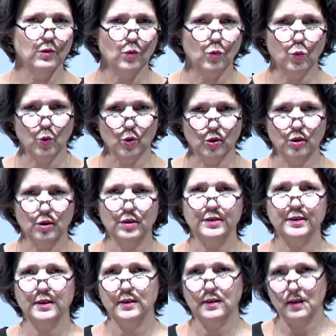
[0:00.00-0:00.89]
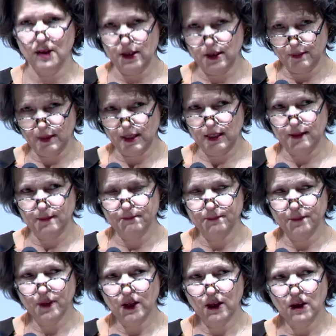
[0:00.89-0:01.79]
world economy,
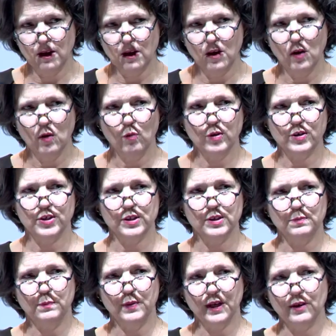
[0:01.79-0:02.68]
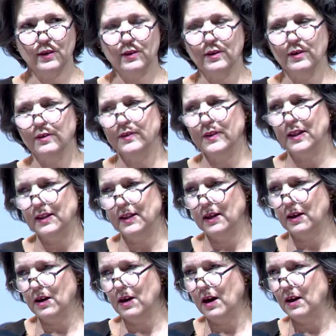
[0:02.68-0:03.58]
which is bigger than the
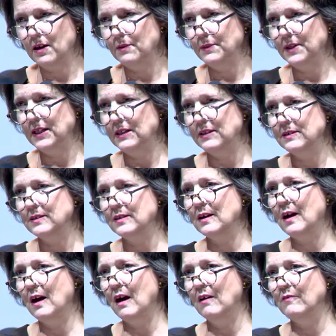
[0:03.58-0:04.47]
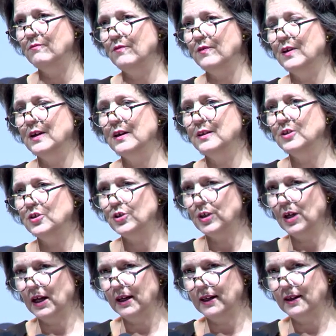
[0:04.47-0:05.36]
economies of
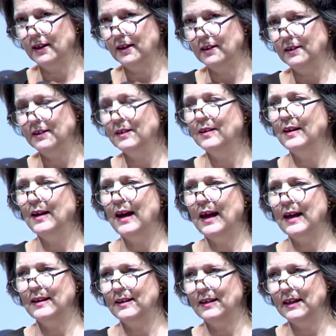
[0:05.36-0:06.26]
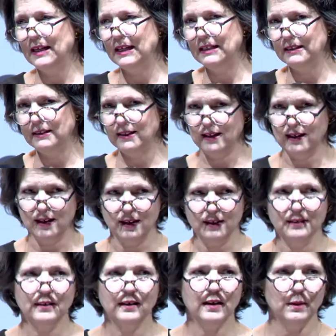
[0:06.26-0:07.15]
China and
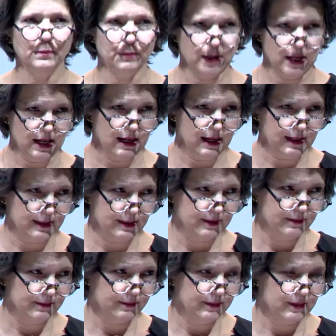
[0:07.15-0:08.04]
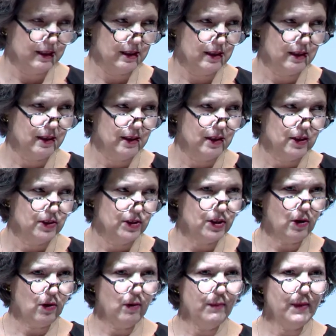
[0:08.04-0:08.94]
India combined.
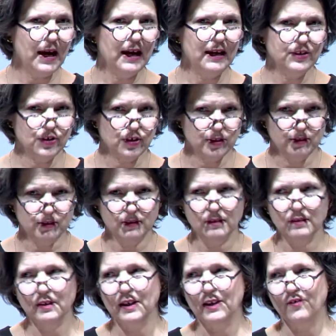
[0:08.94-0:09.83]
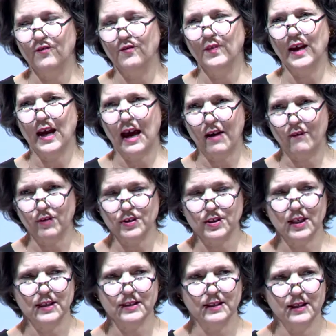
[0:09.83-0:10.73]
So imagine if the
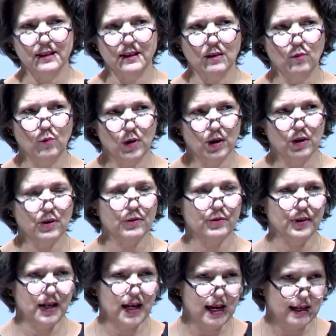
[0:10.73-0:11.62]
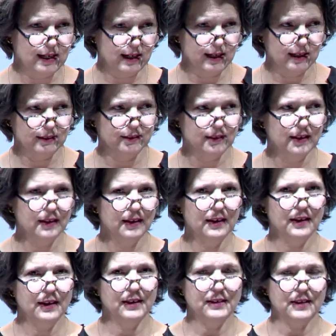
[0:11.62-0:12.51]
advertising that we're creating
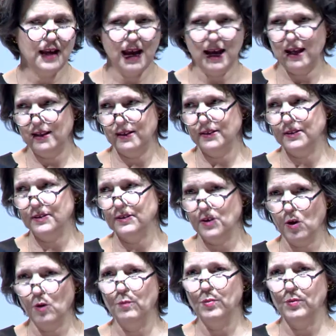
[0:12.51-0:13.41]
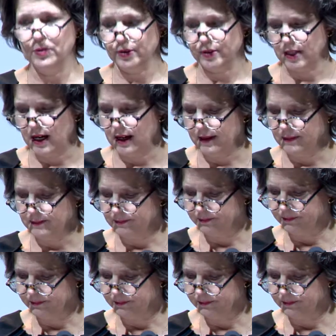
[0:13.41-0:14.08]
has no bullseye.